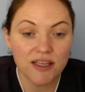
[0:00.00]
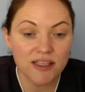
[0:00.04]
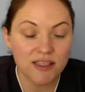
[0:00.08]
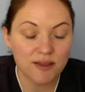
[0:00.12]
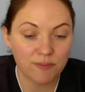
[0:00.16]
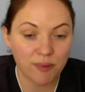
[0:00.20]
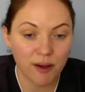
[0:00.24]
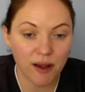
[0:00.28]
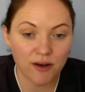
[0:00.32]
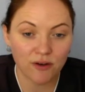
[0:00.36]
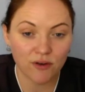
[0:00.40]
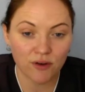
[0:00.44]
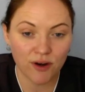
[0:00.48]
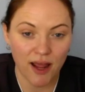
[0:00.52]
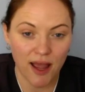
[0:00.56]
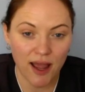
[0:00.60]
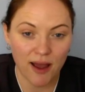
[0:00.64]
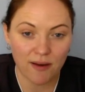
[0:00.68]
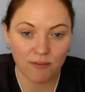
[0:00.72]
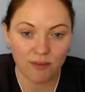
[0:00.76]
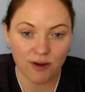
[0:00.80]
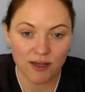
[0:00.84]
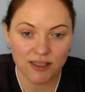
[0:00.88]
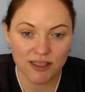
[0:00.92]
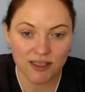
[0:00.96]
depending on
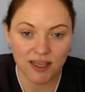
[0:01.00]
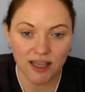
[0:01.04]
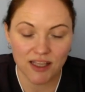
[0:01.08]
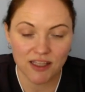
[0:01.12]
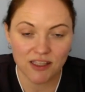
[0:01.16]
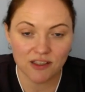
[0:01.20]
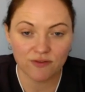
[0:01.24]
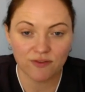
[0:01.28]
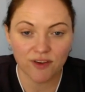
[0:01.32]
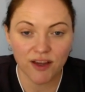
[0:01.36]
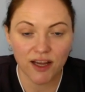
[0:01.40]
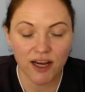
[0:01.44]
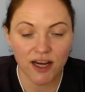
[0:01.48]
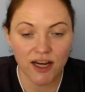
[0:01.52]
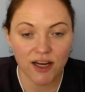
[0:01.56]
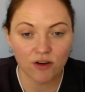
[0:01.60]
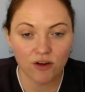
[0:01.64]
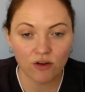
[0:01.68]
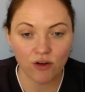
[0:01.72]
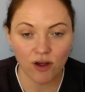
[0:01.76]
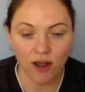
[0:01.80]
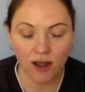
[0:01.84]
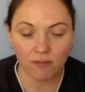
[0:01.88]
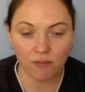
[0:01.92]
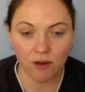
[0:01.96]
how my skin's feeling
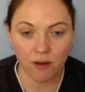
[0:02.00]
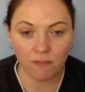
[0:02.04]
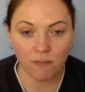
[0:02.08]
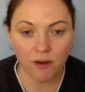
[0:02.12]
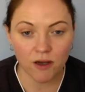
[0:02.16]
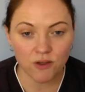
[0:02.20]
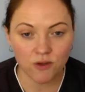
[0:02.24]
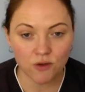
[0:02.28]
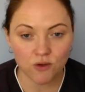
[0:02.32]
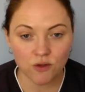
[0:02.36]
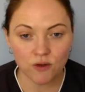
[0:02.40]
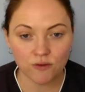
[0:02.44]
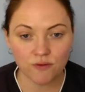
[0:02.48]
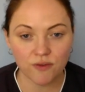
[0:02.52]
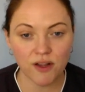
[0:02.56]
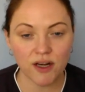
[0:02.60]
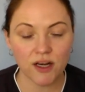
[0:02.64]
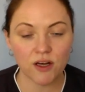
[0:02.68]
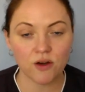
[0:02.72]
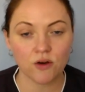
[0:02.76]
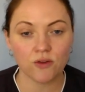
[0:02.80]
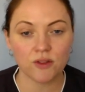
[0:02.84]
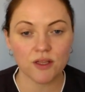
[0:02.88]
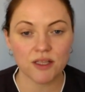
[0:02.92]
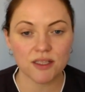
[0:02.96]
or how my muscles are
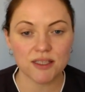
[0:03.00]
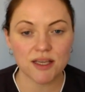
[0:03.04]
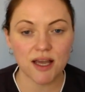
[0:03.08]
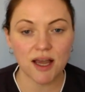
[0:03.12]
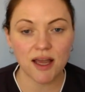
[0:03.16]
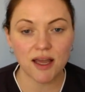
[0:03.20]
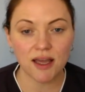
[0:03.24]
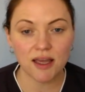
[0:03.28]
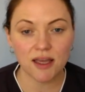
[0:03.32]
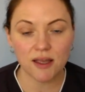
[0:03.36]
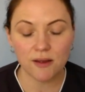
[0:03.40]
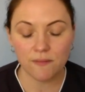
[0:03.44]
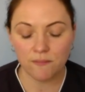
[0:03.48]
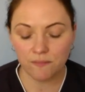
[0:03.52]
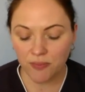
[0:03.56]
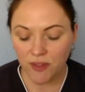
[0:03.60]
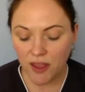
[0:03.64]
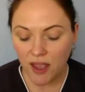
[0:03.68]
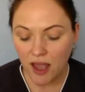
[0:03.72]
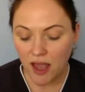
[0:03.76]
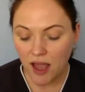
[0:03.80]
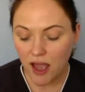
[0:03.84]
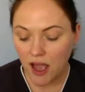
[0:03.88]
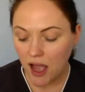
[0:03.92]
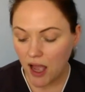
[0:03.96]
feeling on the day.
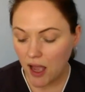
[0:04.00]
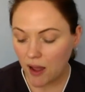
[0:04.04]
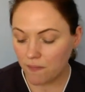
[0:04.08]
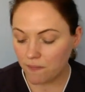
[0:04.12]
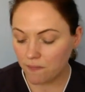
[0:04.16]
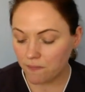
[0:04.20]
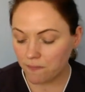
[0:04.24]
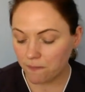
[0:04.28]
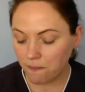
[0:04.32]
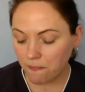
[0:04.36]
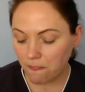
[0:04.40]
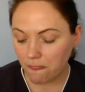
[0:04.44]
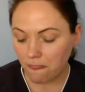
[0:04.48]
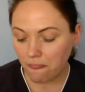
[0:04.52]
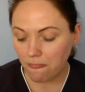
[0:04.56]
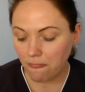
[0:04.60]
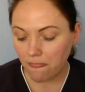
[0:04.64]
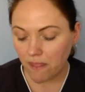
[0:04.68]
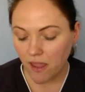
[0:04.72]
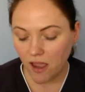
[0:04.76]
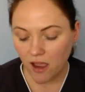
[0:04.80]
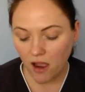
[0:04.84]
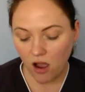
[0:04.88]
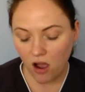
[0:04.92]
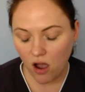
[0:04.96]

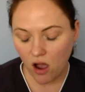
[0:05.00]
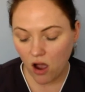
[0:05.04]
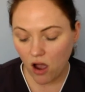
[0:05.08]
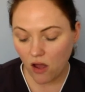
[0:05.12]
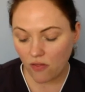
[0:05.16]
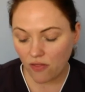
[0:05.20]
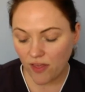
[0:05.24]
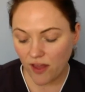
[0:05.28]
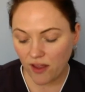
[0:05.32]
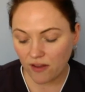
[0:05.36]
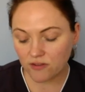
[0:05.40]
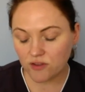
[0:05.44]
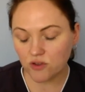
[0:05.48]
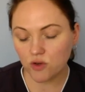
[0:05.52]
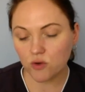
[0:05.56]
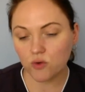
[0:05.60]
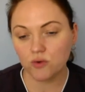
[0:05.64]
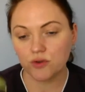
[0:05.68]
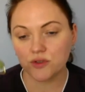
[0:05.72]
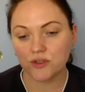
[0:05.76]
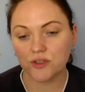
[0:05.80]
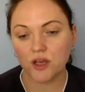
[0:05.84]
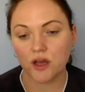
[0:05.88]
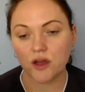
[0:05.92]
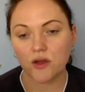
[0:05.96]
There's
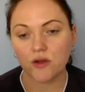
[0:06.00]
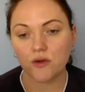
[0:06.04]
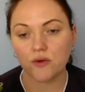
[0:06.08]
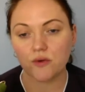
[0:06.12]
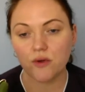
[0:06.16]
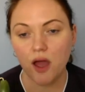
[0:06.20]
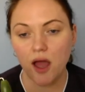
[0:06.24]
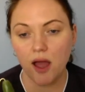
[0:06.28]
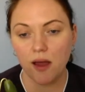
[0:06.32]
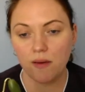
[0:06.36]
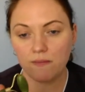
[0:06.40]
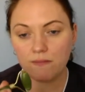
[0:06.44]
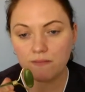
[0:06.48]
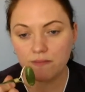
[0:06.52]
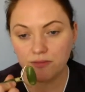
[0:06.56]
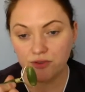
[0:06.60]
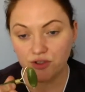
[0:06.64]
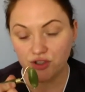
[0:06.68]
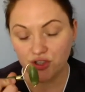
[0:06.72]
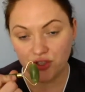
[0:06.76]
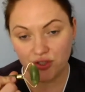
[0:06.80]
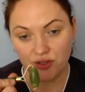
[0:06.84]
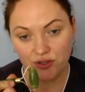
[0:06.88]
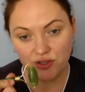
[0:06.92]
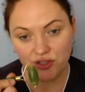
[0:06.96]
also
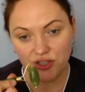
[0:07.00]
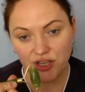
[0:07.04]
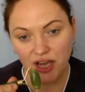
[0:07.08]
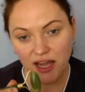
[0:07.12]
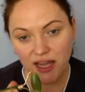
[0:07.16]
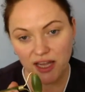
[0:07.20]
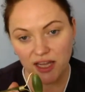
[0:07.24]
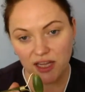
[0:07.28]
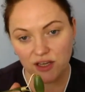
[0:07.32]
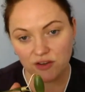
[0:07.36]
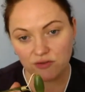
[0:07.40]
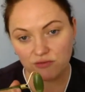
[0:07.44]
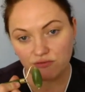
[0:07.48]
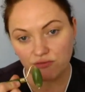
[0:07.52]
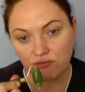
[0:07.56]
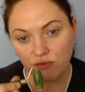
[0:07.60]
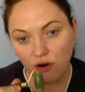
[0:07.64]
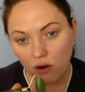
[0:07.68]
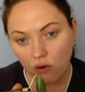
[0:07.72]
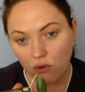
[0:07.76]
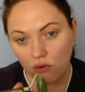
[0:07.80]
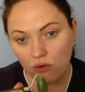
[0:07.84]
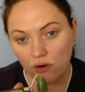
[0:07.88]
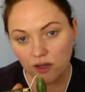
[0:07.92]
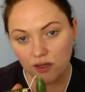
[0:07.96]
jade
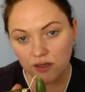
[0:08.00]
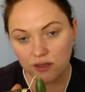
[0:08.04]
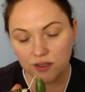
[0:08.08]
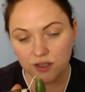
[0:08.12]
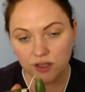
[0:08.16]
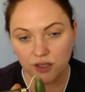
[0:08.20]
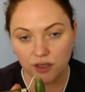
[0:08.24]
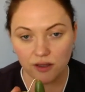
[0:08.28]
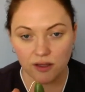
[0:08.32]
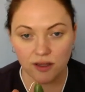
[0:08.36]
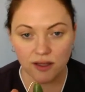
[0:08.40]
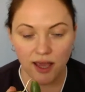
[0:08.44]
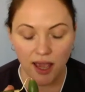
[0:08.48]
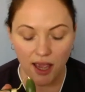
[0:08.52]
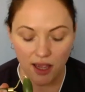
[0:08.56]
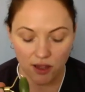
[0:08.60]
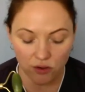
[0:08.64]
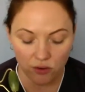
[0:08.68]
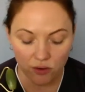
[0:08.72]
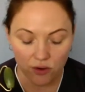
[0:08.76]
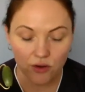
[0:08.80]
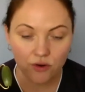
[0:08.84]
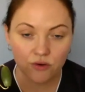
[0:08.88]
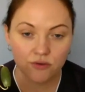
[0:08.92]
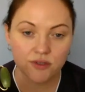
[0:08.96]
rollers that you can get, and
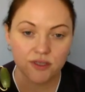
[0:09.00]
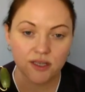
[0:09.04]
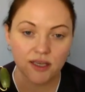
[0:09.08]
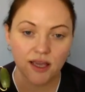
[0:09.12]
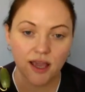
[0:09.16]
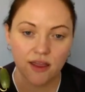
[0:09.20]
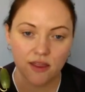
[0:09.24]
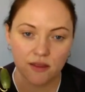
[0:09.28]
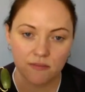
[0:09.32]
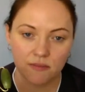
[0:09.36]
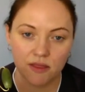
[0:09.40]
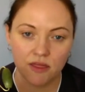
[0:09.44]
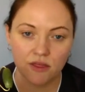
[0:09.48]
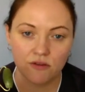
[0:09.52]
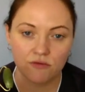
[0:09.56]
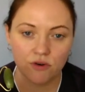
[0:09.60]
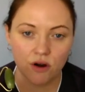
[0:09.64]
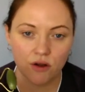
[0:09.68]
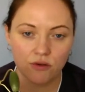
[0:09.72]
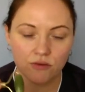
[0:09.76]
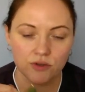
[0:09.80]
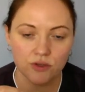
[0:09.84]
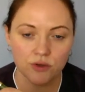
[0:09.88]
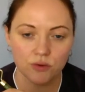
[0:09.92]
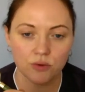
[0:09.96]
you can also get them in the
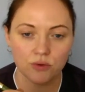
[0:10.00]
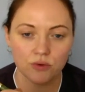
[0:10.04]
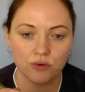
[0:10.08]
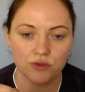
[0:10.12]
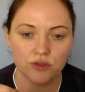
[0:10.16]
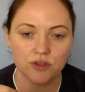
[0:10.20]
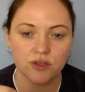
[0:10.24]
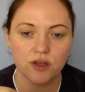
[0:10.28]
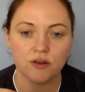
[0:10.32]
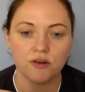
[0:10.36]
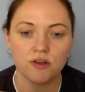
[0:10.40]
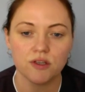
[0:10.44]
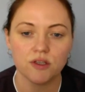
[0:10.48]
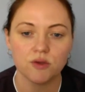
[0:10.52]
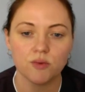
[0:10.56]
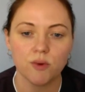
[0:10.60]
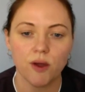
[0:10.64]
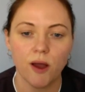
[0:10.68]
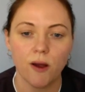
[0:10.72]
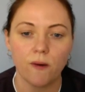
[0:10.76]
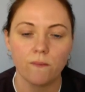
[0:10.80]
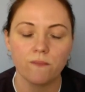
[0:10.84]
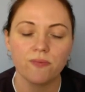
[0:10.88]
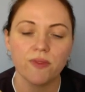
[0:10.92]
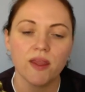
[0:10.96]
rose quartz stone as
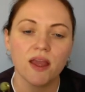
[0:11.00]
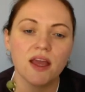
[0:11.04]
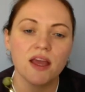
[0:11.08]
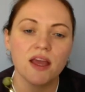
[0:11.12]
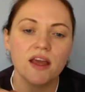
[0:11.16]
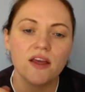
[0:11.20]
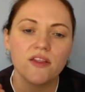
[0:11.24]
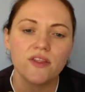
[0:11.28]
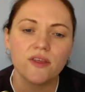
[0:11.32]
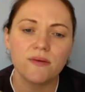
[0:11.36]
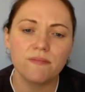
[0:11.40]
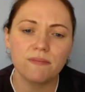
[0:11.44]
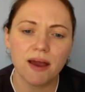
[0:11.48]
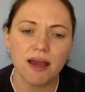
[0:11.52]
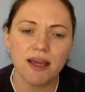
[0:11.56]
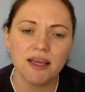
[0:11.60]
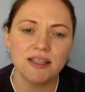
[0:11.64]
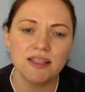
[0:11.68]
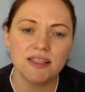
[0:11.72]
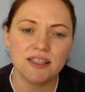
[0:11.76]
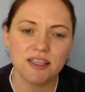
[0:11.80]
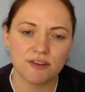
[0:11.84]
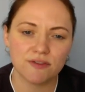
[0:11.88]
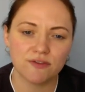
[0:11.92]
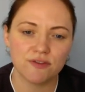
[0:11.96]
well. The
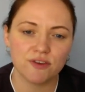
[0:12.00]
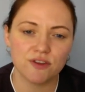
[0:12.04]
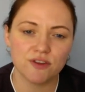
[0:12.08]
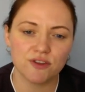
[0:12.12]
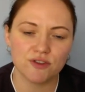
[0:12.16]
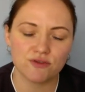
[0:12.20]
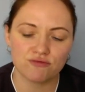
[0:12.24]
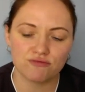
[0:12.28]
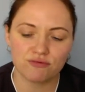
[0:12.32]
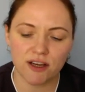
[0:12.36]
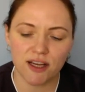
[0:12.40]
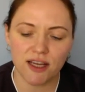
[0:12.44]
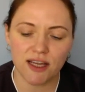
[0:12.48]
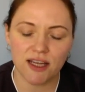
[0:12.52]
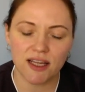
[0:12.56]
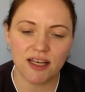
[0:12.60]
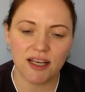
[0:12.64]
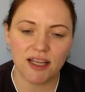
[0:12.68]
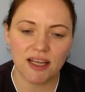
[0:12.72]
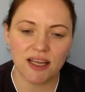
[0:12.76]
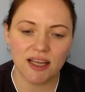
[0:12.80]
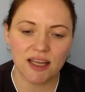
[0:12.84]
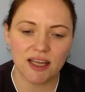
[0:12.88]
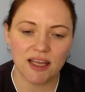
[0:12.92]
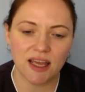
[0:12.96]
main difference
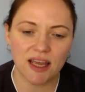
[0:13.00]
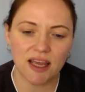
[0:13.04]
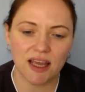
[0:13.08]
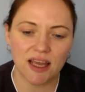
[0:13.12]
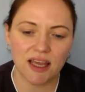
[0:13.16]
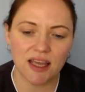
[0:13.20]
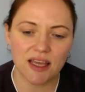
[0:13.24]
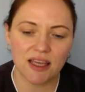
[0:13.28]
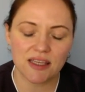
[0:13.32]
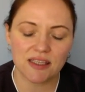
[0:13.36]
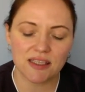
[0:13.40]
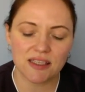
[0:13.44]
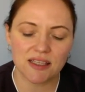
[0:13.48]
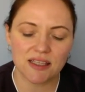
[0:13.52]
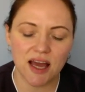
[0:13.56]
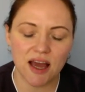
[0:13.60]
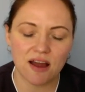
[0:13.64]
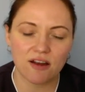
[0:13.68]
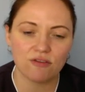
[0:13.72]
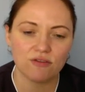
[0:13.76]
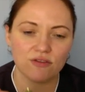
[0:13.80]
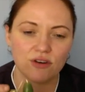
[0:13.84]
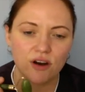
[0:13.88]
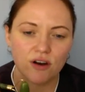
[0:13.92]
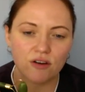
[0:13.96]
really is
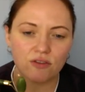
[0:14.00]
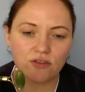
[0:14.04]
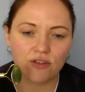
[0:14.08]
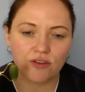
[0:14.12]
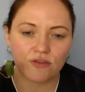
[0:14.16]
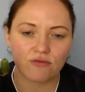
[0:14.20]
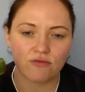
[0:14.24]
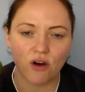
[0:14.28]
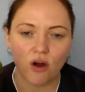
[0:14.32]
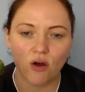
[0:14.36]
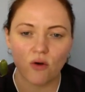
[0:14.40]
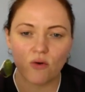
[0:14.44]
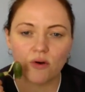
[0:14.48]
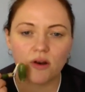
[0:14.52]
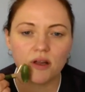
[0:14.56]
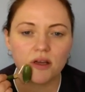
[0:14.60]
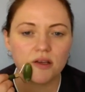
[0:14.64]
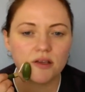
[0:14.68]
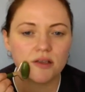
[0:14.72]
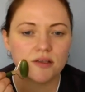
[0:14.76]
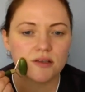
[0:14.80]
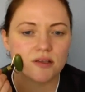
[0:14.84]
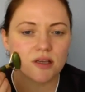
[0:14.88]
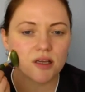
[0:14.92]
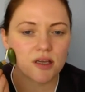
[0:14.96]
that the
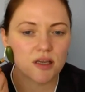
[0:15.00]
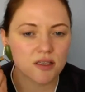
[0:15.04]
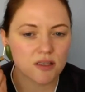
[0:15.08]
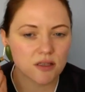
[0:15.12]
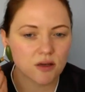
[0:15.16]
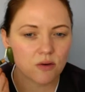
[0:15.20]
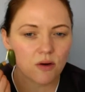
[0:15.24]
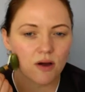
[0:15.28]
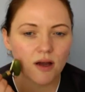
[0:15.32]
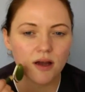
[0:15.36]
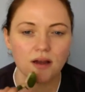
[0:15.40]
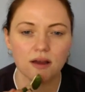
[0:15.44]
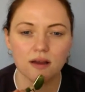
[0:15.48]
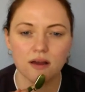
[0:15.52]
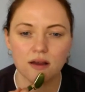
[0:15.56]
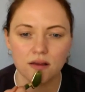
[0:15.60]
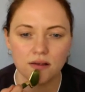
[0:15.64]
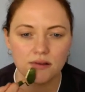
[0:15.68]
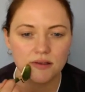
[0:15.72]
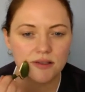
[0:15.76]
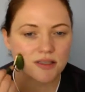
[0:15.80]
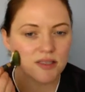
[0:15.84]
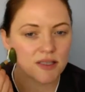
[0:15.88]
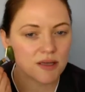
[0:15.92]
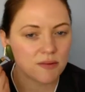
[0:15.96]
rollers, it's quite a
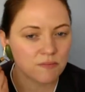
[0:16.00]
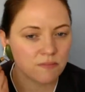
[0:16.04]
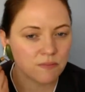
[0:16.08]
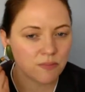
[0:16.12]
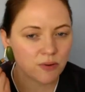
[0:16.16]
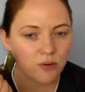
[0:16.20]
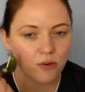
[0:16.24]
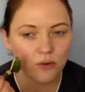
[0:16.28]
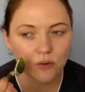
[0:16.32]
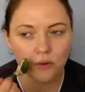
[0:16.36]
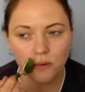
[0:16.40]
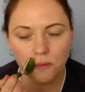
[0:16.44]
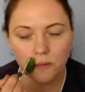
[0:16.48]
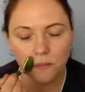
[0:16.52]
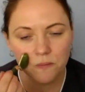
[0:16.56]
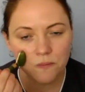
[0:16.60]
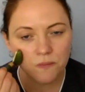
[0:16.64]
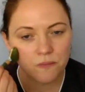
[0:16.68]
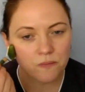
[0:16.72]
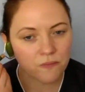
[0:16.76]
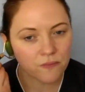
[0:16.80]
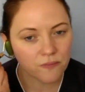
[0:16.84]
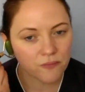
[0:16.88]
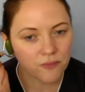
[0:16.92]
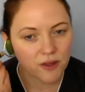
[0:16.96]
simple
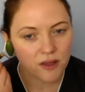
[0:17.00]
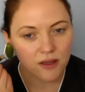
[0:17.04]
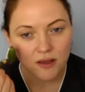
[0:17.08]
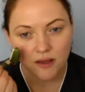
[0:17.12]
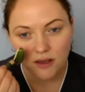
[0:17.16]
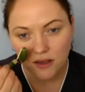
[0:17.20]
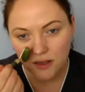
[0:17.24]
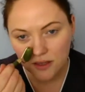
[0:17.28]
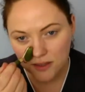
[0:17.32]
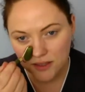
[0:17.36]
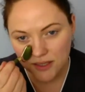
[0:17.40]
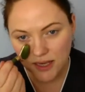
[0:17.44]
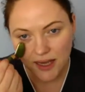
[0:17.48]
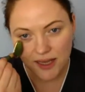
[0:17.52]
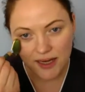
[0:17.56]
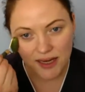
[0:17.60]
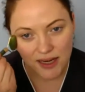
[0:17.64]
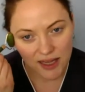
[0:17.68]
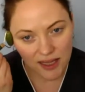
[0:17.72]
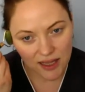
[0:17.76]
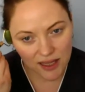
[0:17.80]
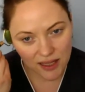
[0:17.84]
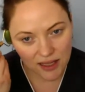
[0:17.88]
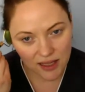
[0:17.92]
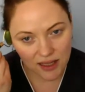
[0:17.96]

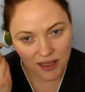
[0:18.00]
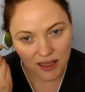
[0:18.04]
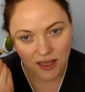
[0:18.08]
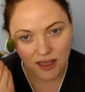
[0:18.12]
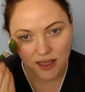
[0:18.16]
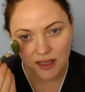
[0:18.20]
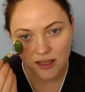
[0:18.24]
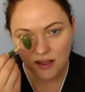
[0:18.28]
technique.